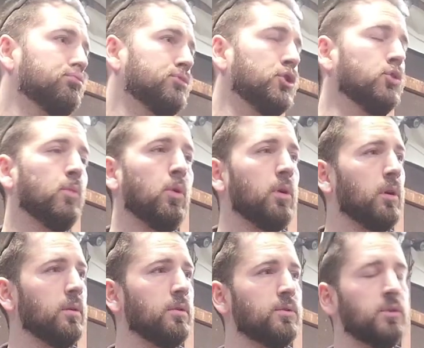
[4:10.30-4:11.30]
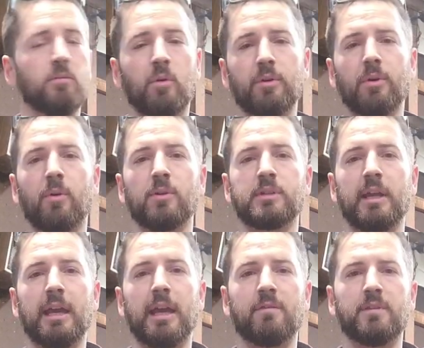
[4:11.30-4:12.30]
two more doors
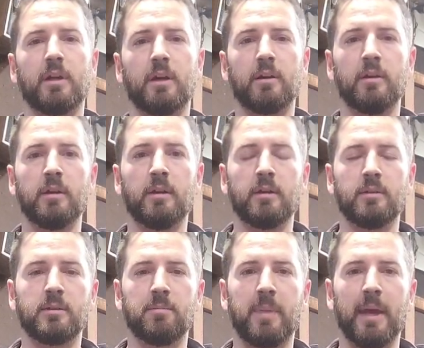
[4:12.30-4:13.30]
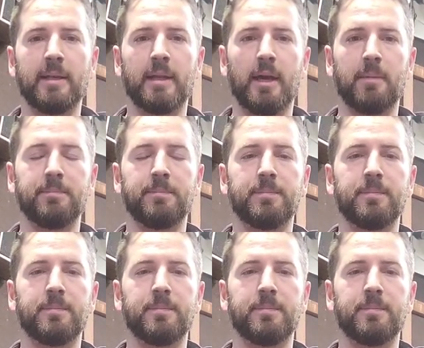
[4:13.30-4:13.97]
that I have to bend up.